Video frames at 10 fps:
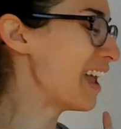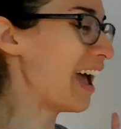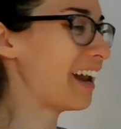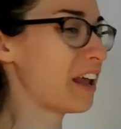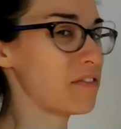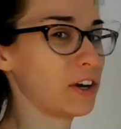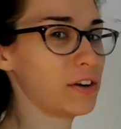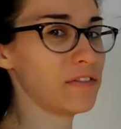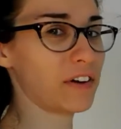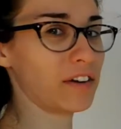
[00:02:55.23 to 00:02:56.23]
And a
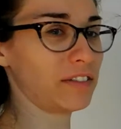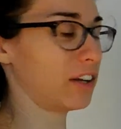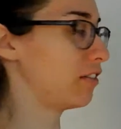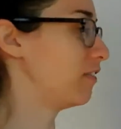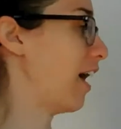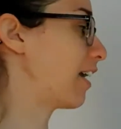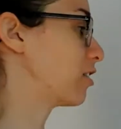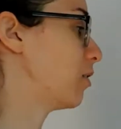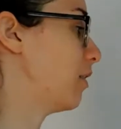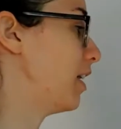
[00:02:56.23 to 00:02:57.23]
very fun little
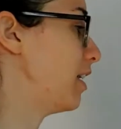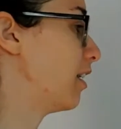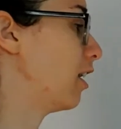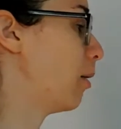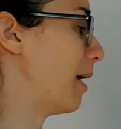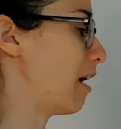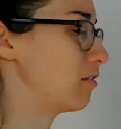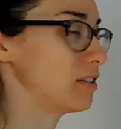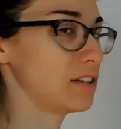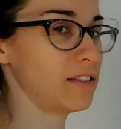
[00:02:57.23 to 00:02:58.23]
factoid
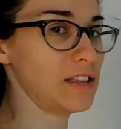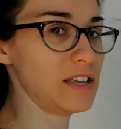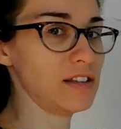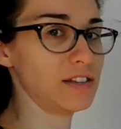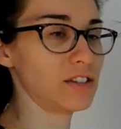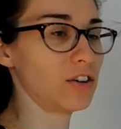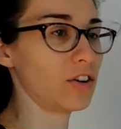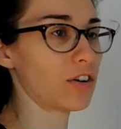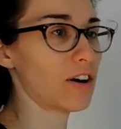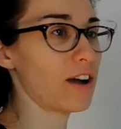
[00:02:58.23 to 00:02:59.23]
about these
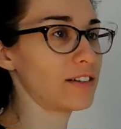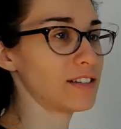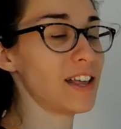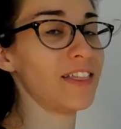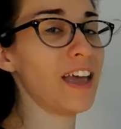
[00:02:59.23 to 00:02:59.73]
neurons.